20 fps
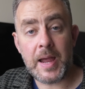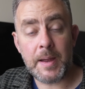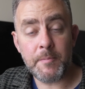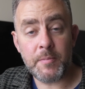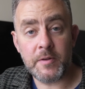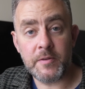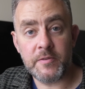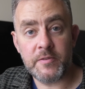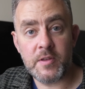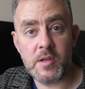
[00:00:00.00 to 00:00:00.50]

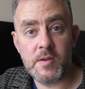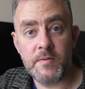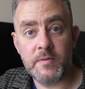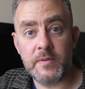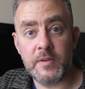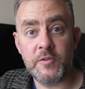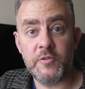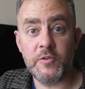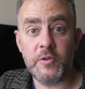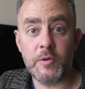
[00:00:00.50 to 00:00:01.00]
ambulance
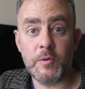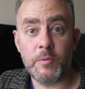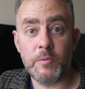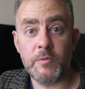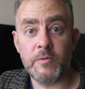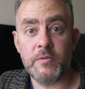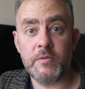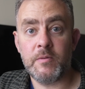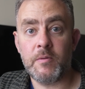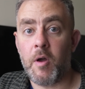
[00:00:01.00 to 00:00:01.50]
services
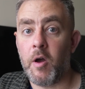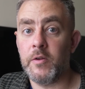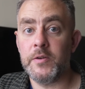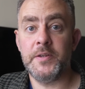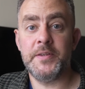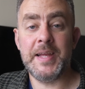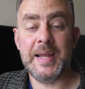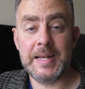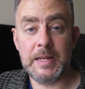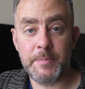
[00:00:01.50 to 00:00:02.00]
use on a
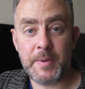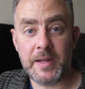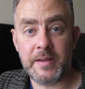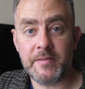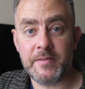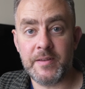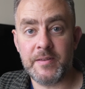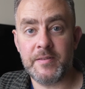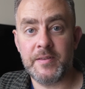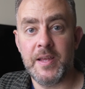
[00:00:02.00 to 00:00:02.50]
daily
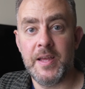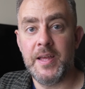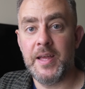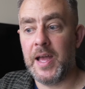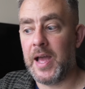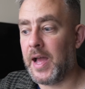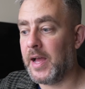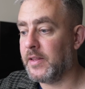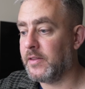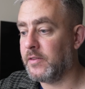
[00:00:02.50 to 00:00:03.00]
basis,
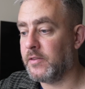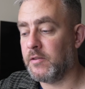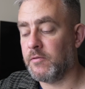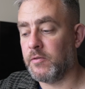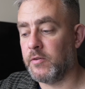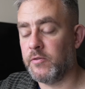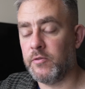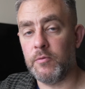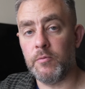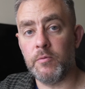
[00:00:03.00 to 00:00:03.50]
and the
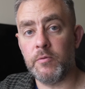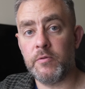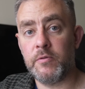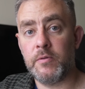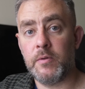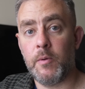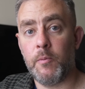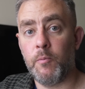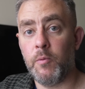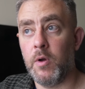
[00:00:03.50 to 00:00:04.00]

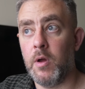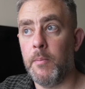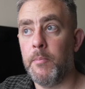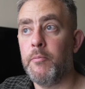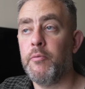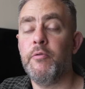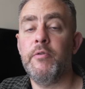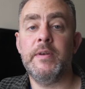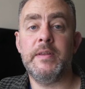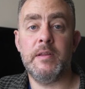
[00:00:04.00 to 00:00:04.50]
results were
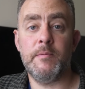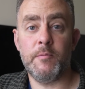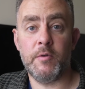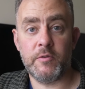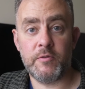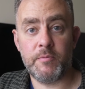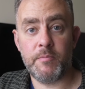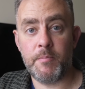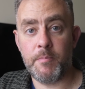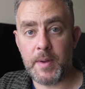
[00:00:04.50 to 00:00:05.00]
pretty
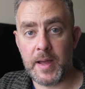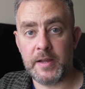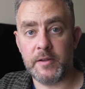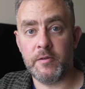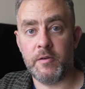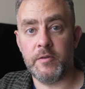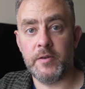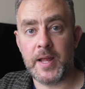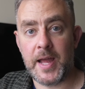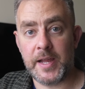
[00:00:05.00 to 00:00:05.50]
much bang
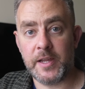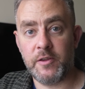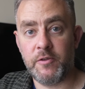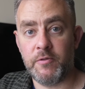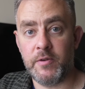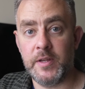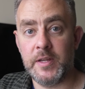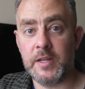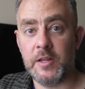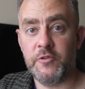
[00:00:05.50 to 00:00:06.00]
on
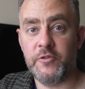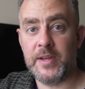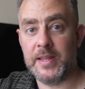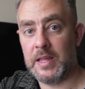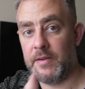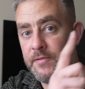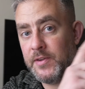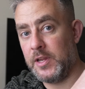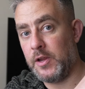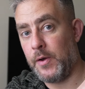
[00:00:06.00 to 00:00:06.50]
accurate. You can check
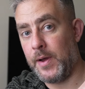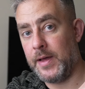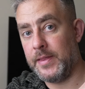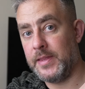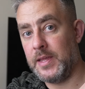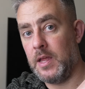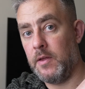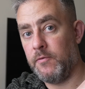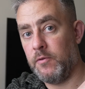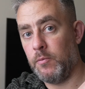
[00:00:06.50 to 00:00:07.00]
that video out
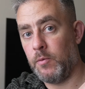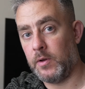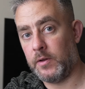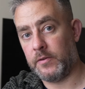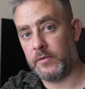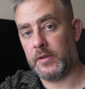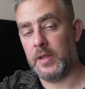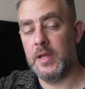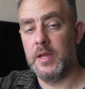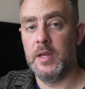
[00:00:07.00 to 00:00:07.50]
there if you
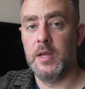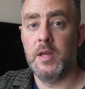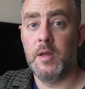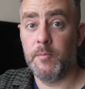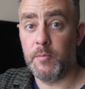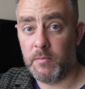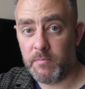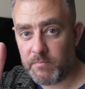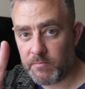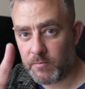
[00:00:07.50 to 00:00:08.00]
want,
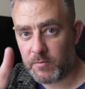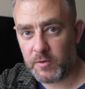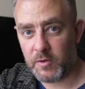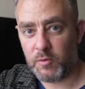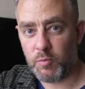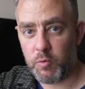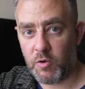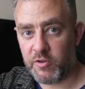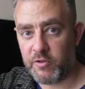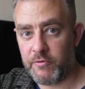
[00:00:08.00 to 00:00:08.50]
but
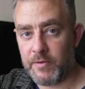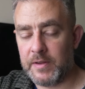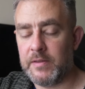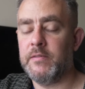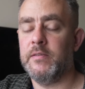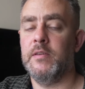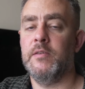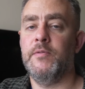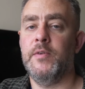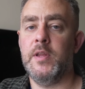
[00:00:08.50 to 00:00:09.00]
just watch the
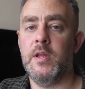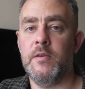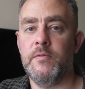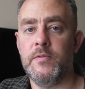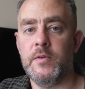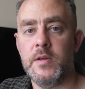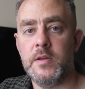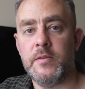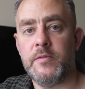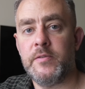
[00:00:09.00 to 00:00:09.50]
rest of this video
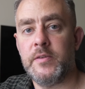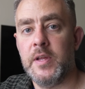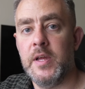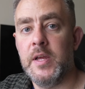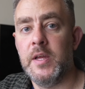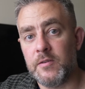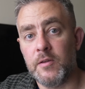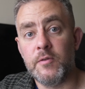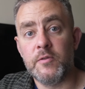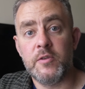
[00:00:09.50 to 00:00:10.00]
first.
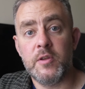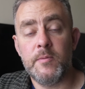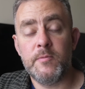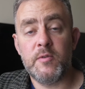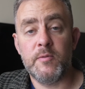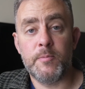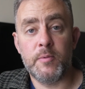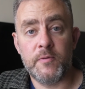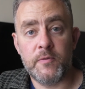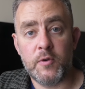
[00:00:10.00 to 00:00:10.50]
So in terms
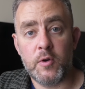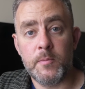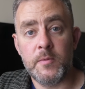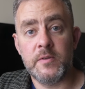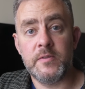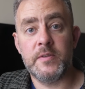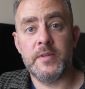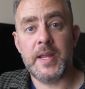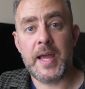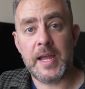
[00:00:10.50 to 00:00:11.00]
of
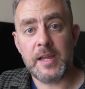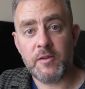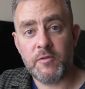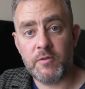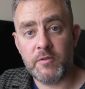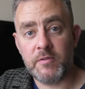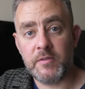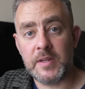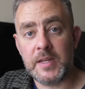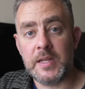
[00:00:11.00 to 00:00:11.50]
performance and
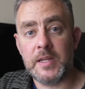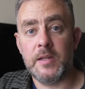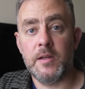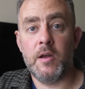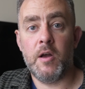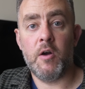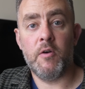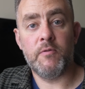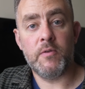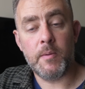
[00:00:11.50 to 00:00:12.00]
accuracy
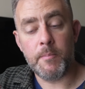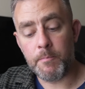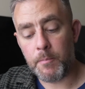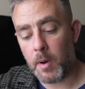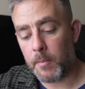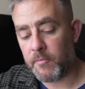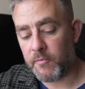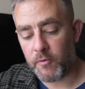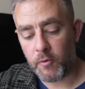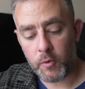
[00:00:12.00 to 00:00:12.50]
of
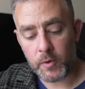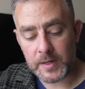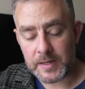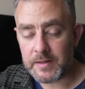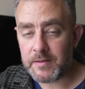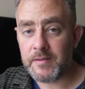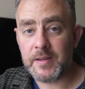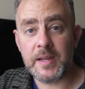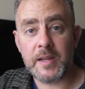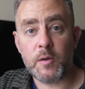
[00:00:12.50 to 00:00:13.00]

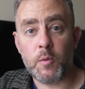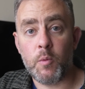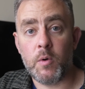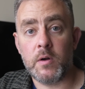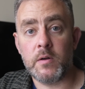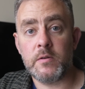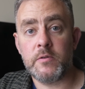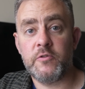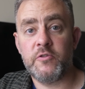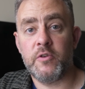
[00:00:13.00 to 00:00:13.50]
MOBVOI
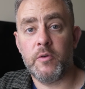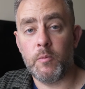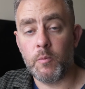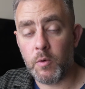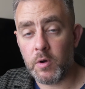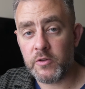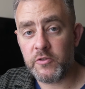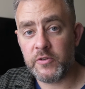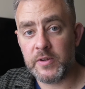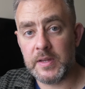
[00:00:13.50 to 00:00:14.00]
TicWatch
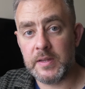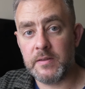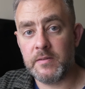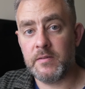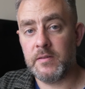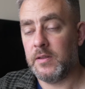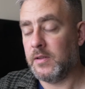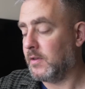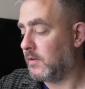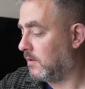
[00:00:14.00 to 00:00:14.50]
watches,